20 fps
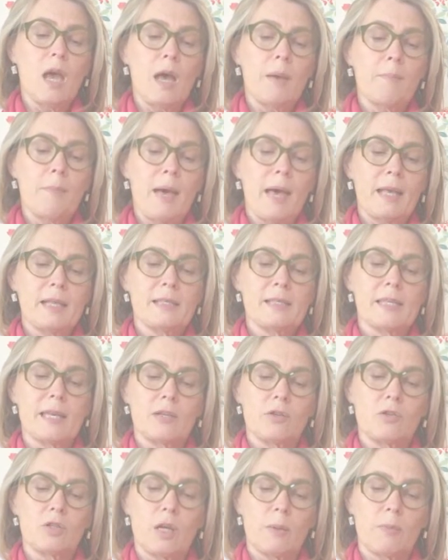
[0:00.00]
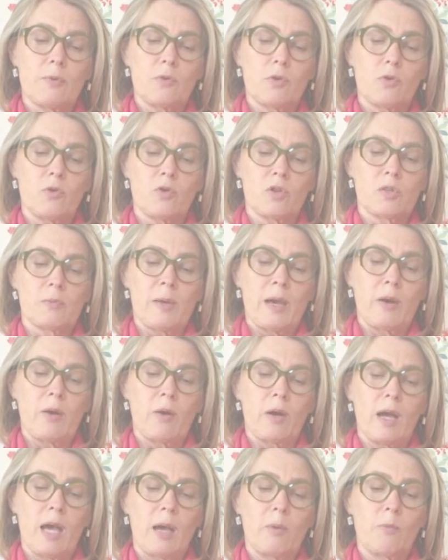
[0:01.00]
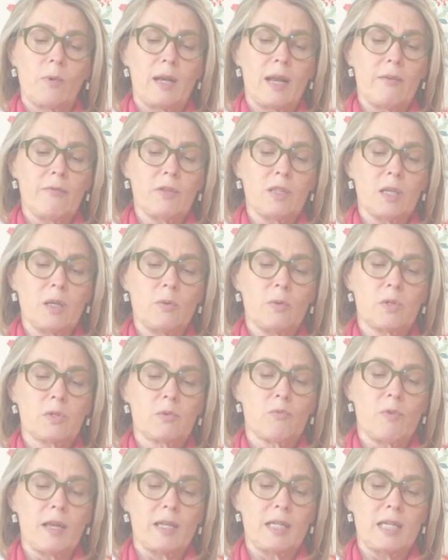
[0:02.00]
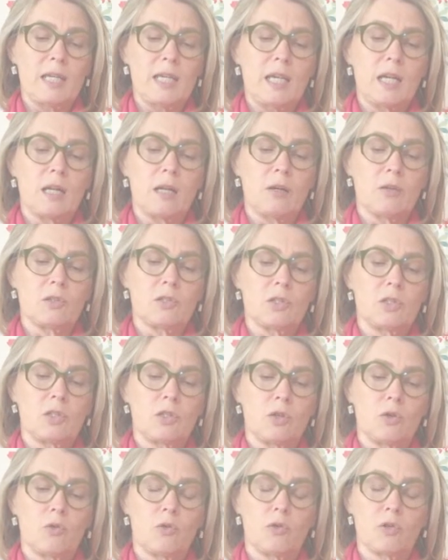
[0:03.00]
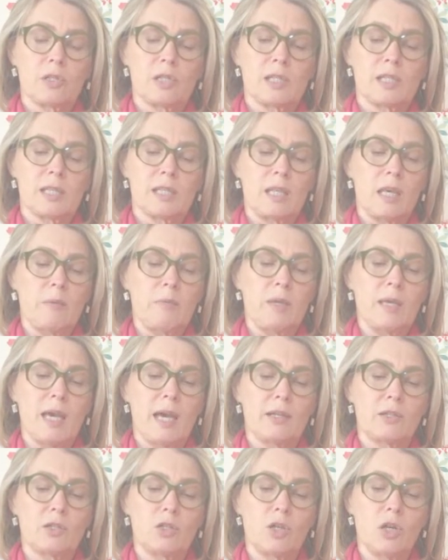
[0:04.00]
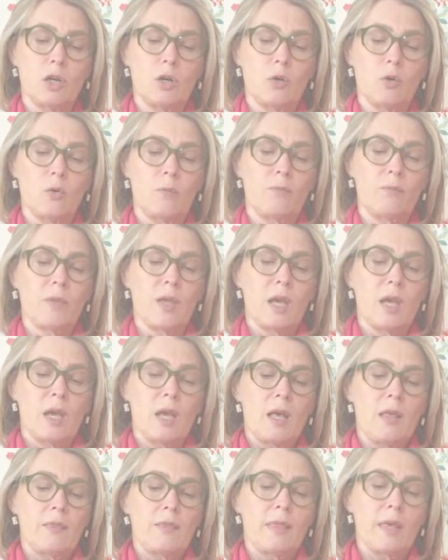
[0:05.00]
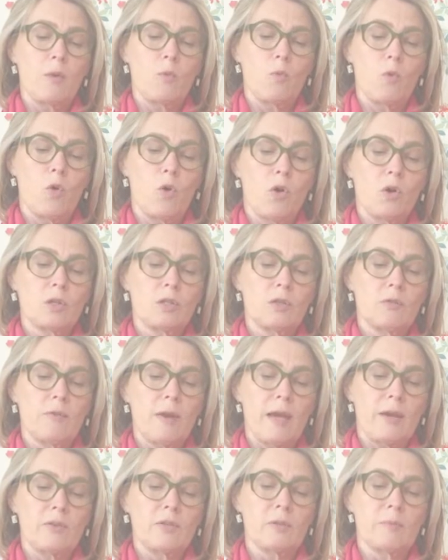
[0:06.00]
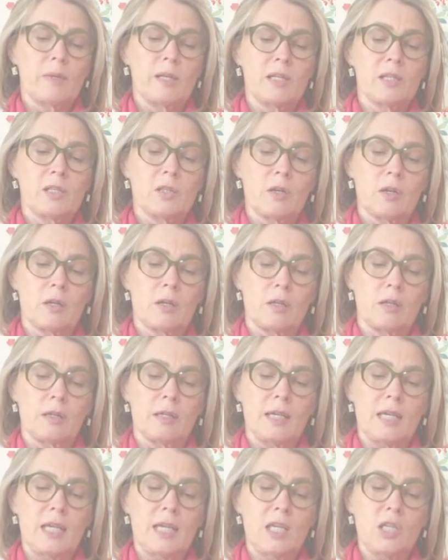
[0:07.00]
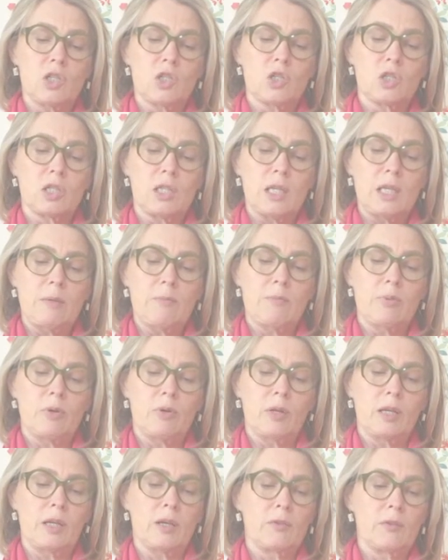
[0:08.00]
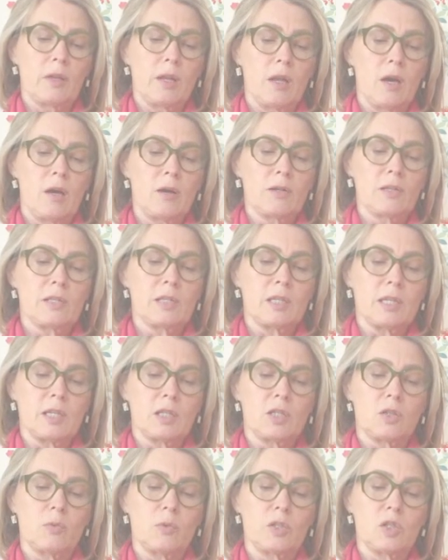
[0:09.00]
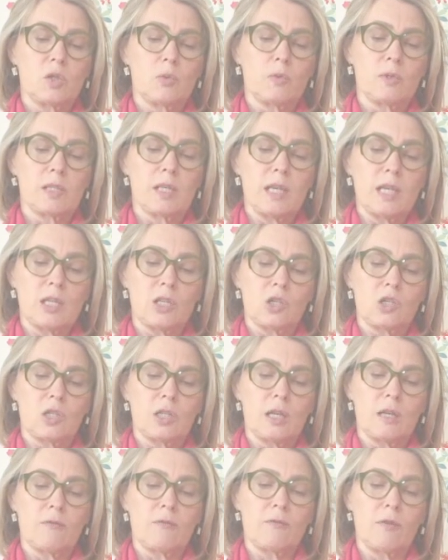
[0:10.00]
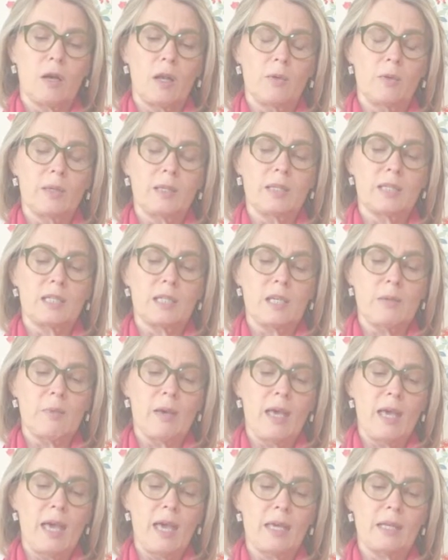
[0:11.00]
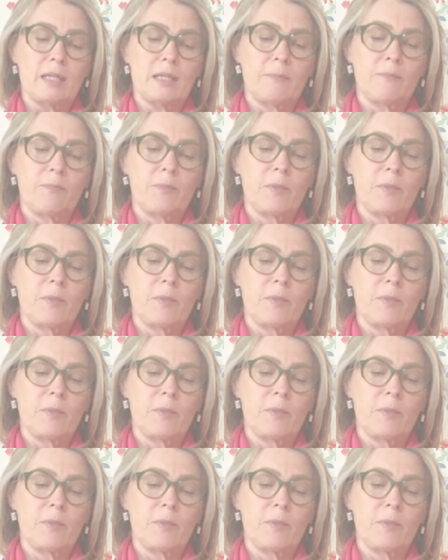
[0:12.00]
A man sat on top of the horsepower, and when everything was ready, he clucked to the horses and they began to go. They walked around him in a circle, each team pulling on the long stick to which it was hitched and following the team ahead.